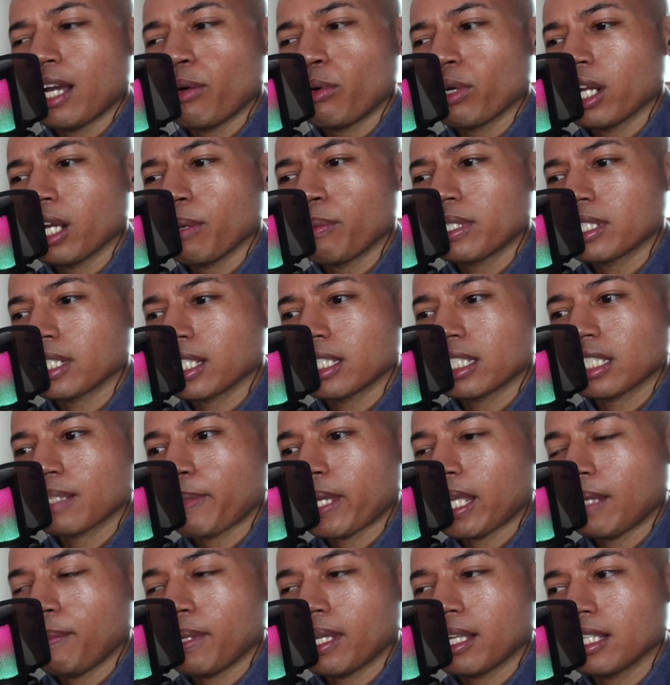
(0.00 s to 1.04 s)
I wonder how much it gets
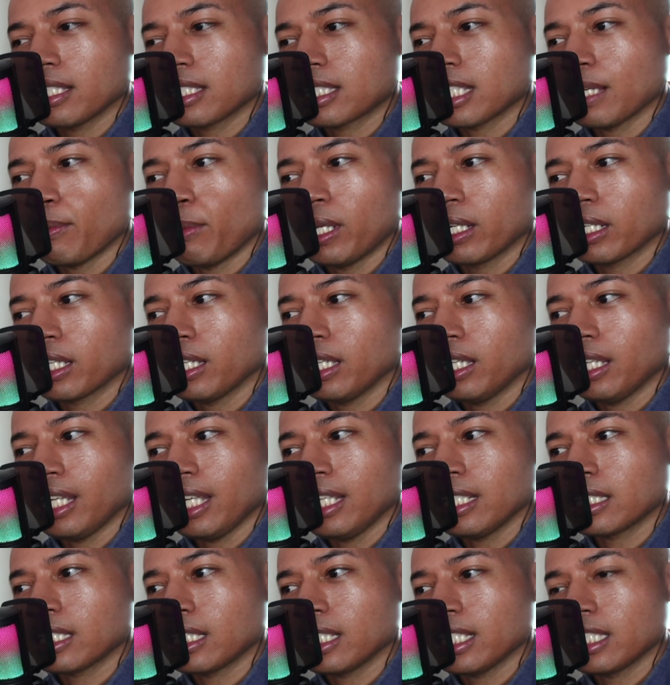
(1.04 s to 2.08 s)
paid because someone could
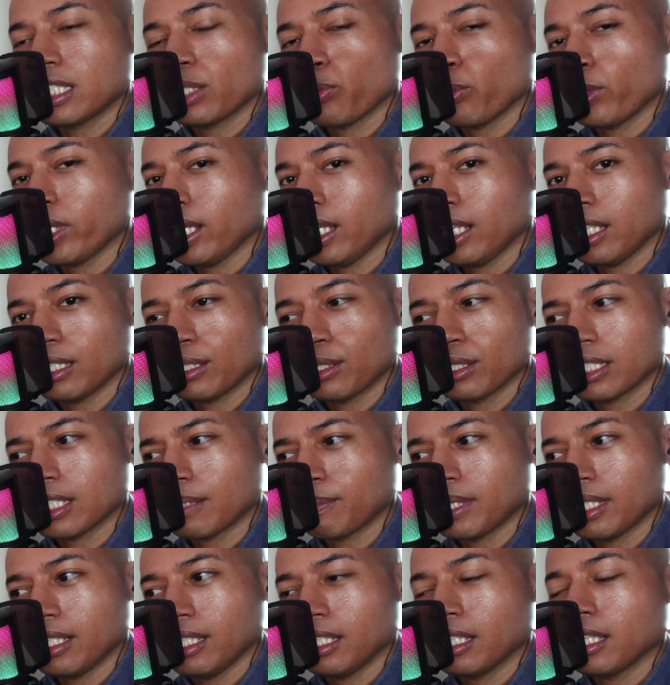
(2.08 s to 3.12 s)
easily swing or
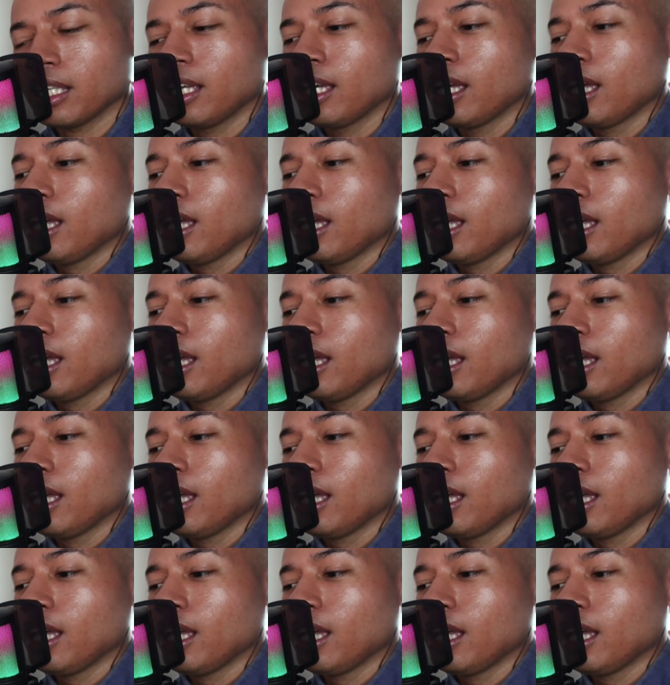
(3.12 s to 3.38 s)
something.